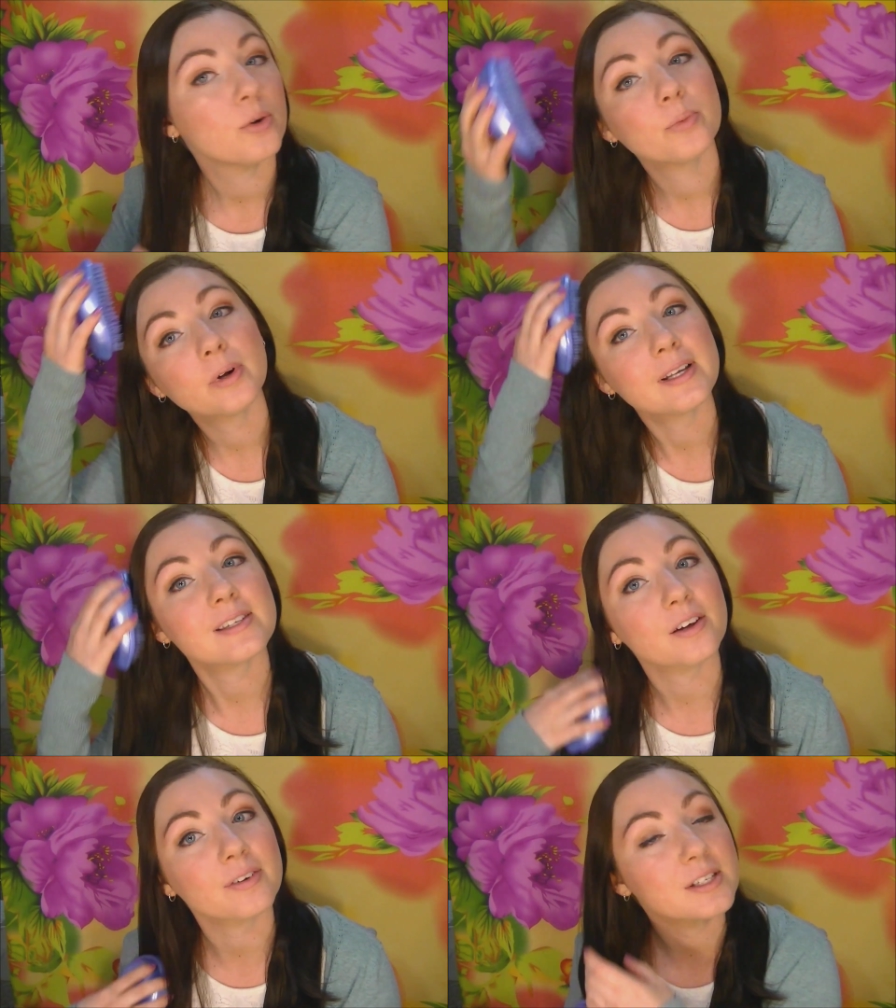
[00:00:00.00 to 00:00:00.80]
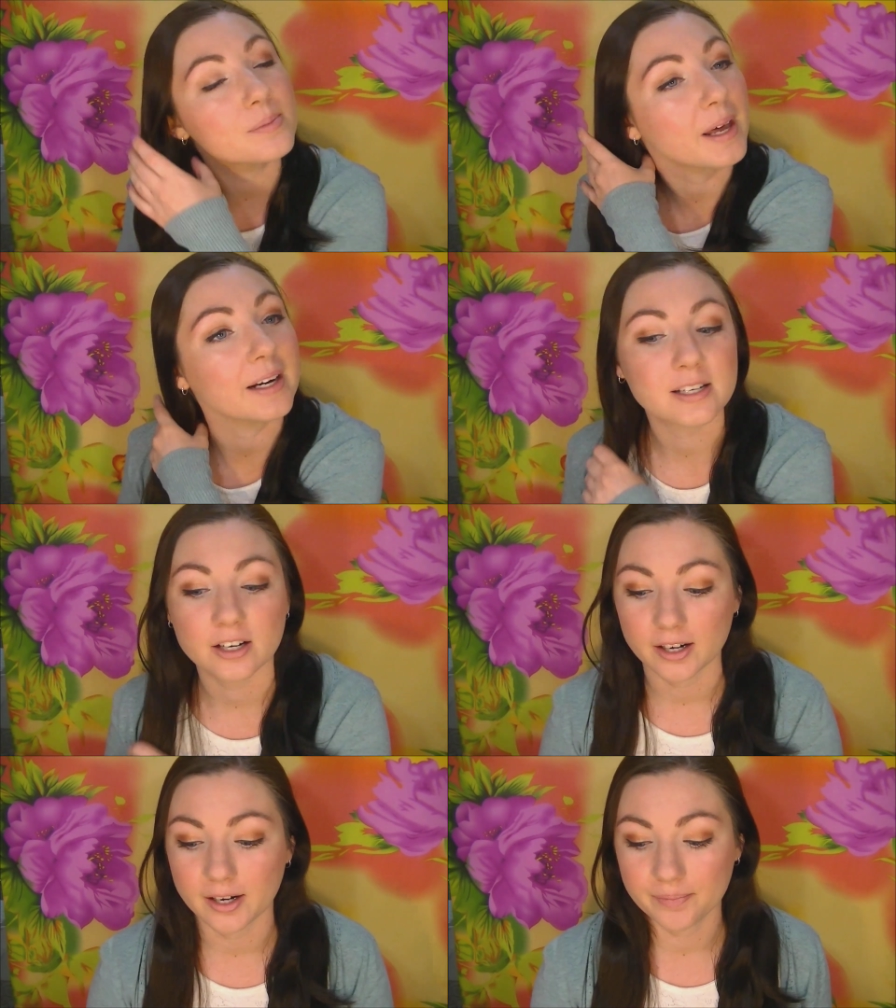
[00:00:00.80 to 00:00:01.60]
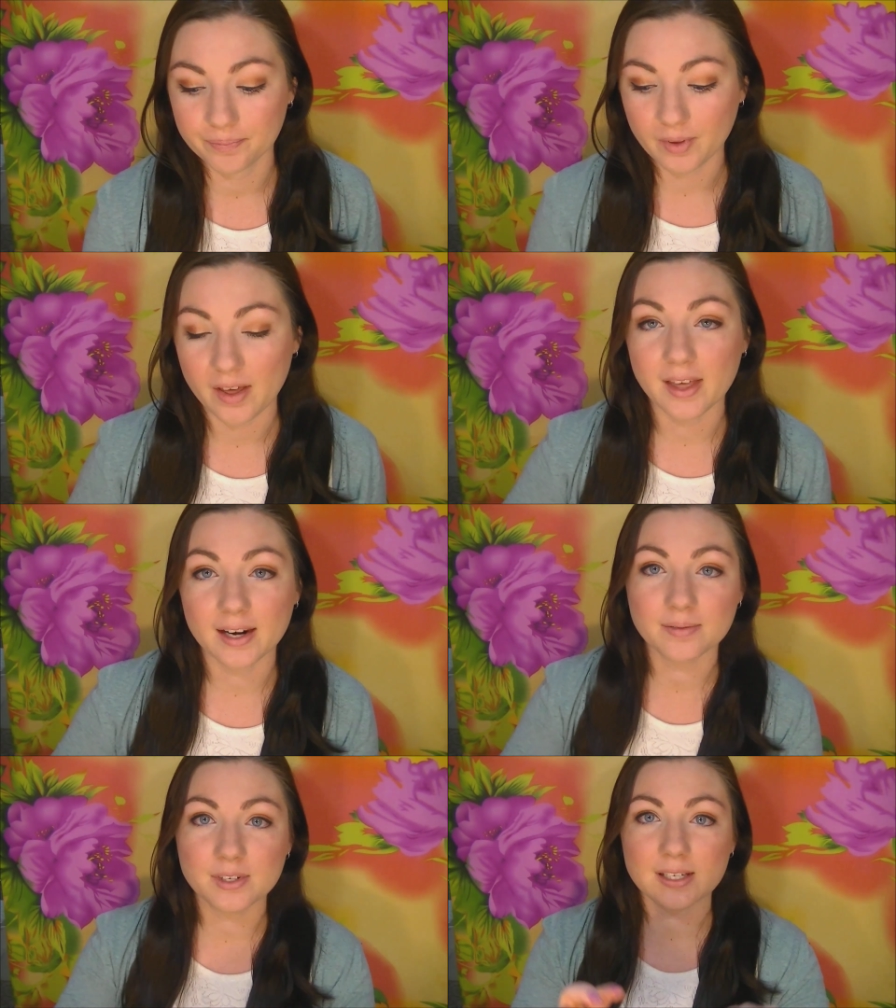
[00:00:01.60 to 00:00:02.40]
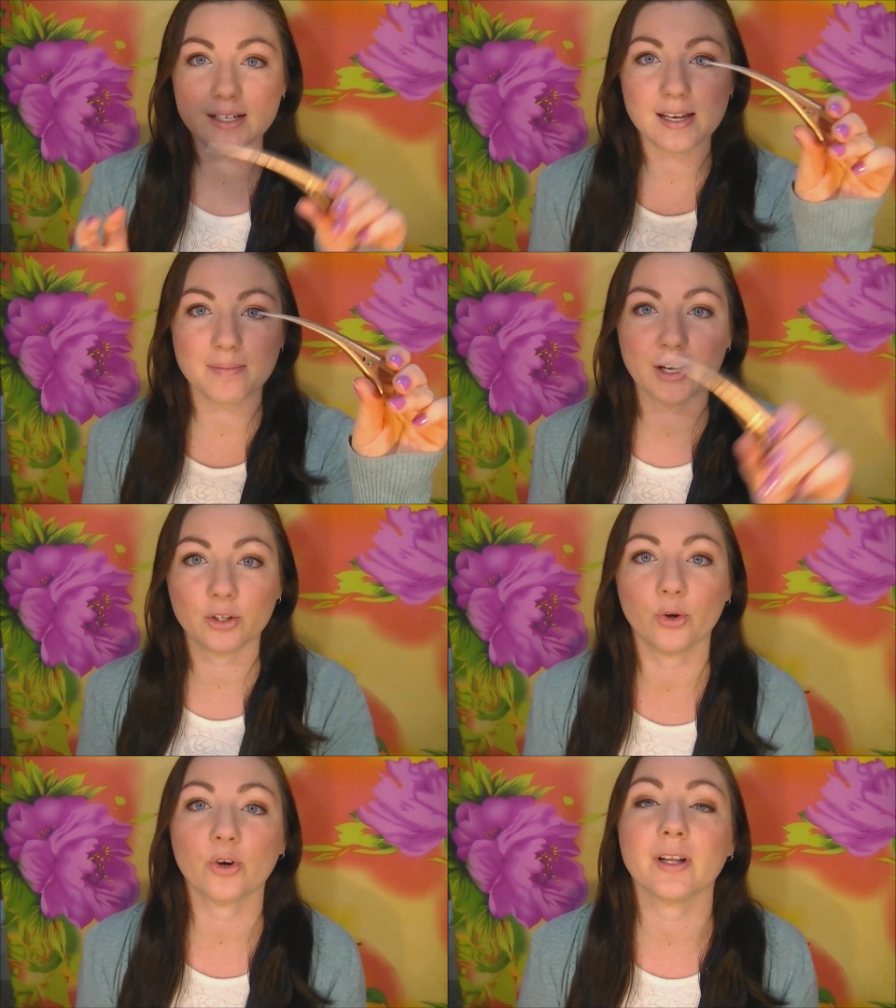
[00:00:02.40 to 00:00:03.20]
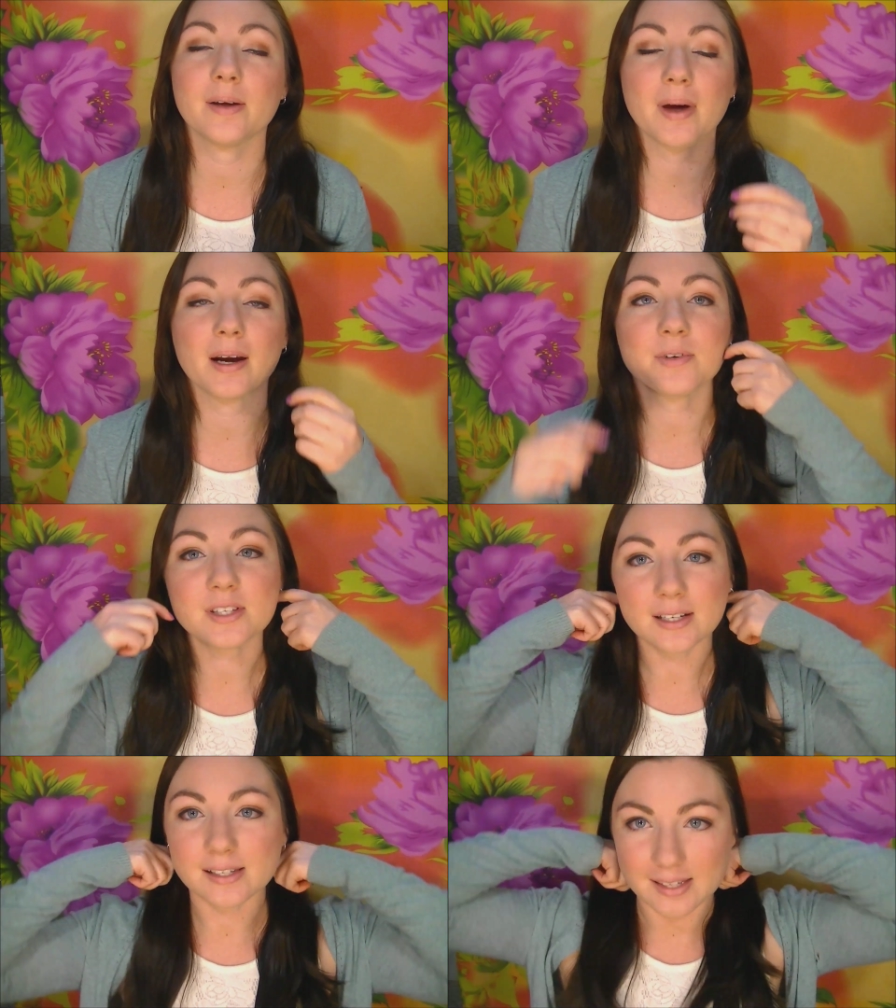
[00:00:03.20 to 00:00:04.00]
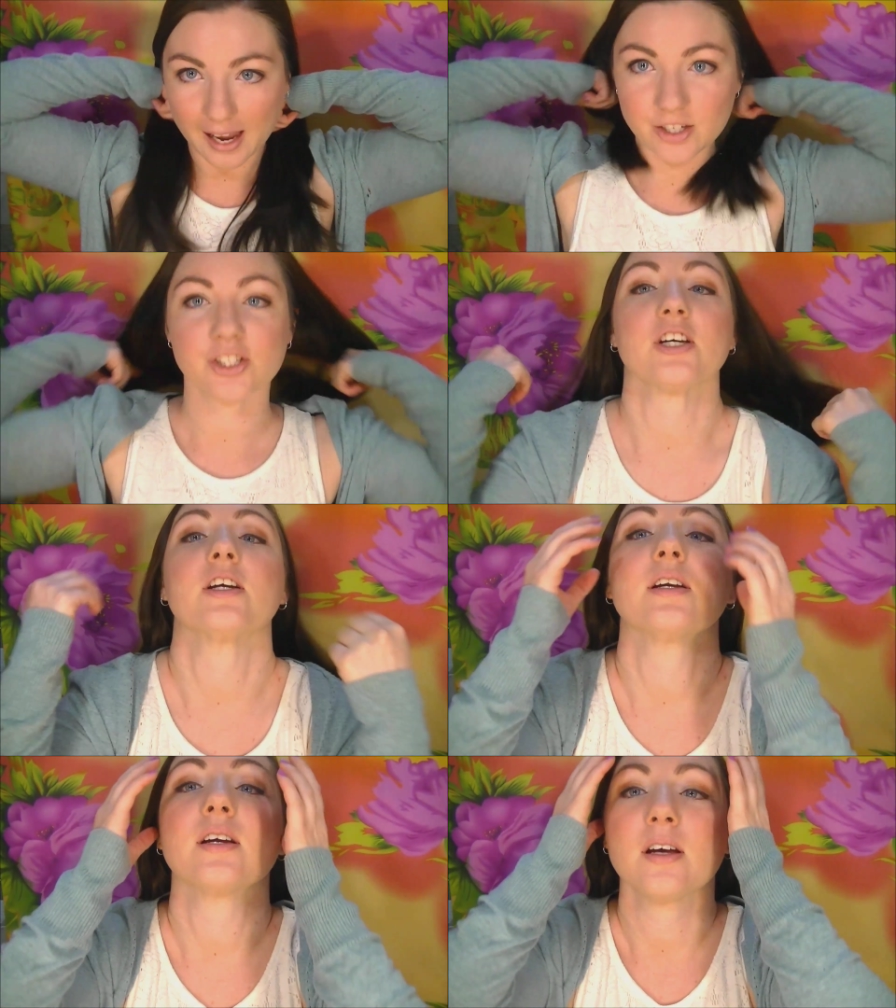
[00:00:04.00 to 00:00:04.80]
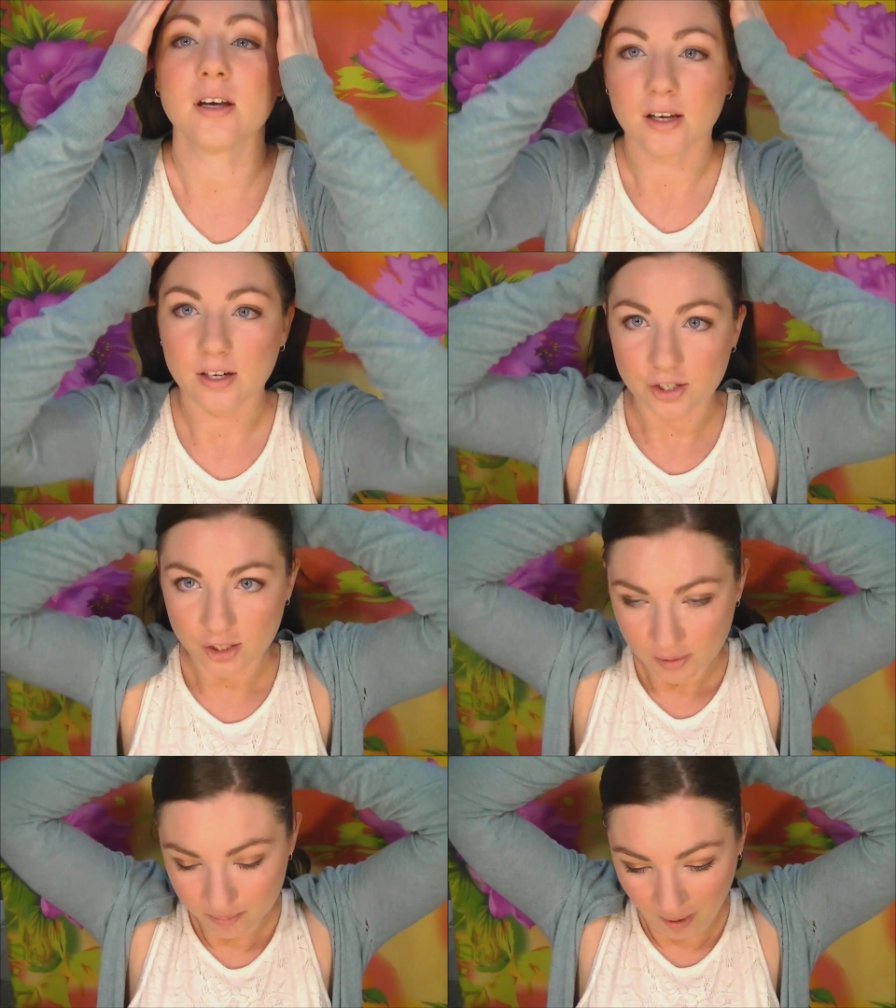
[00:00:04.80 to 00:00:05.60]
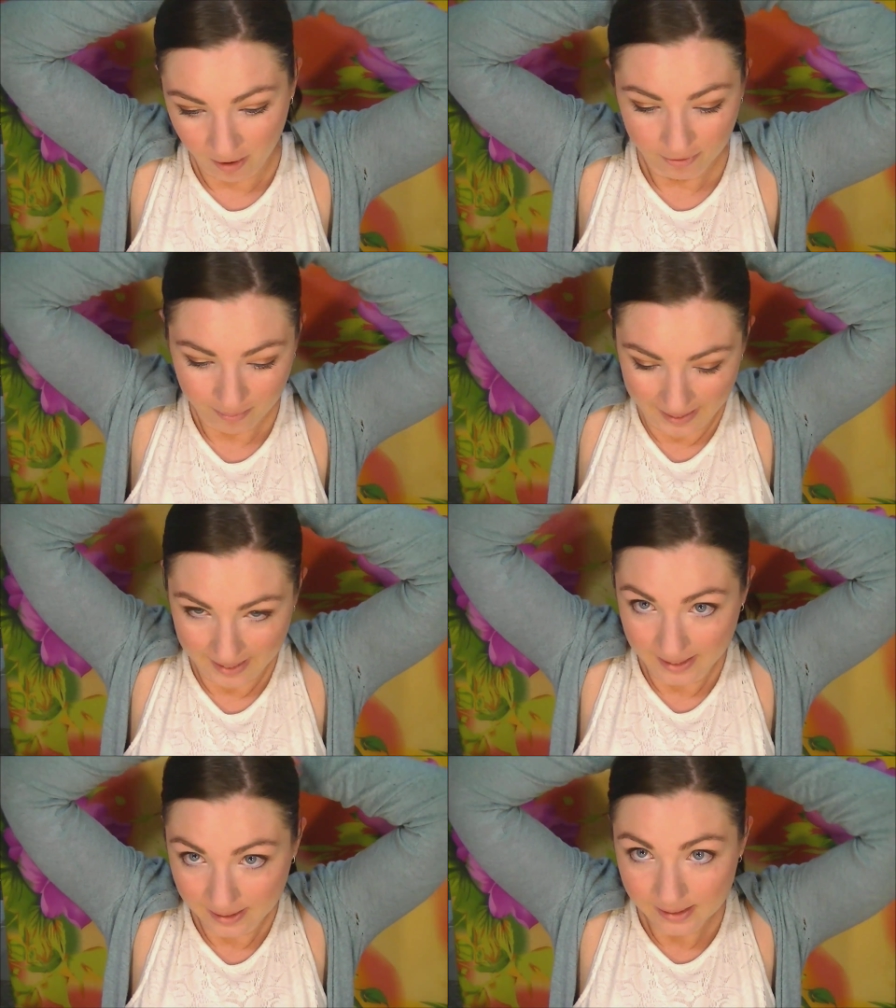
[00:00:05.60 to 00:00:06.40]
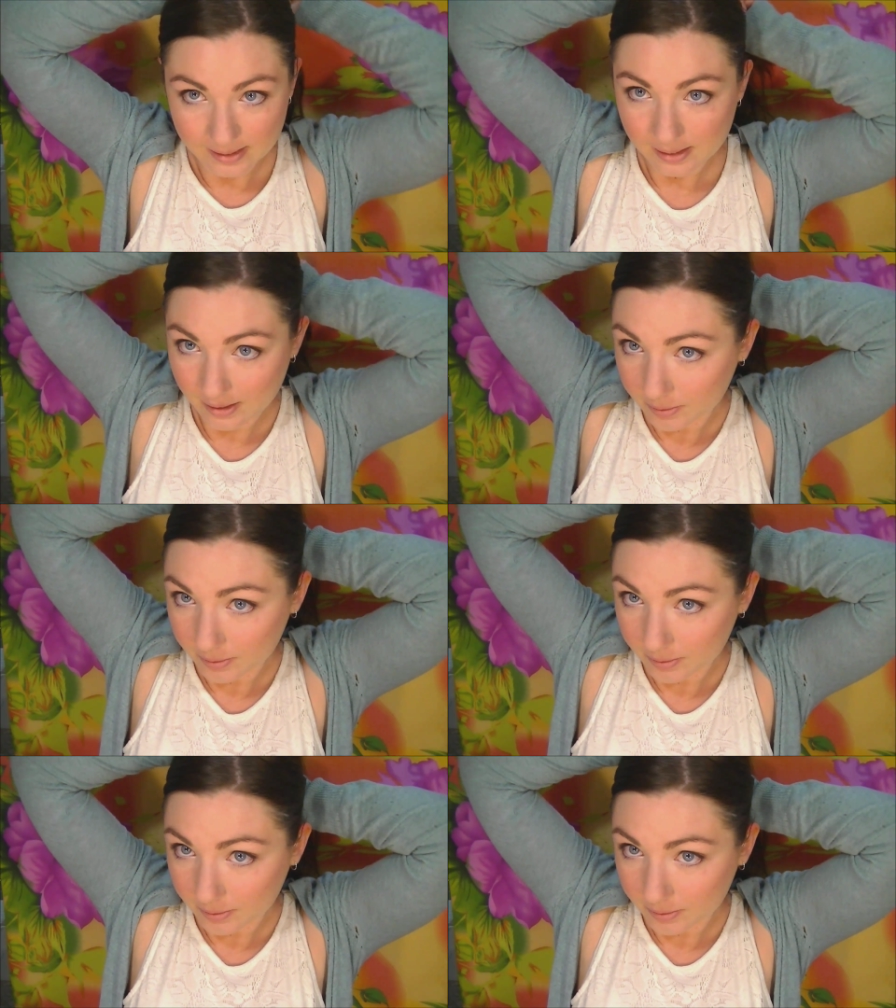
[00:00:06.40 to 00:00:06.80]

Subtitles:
pretty self-explanatory. Then I'm just going to take my claw clip and I'm just going to section just above my ears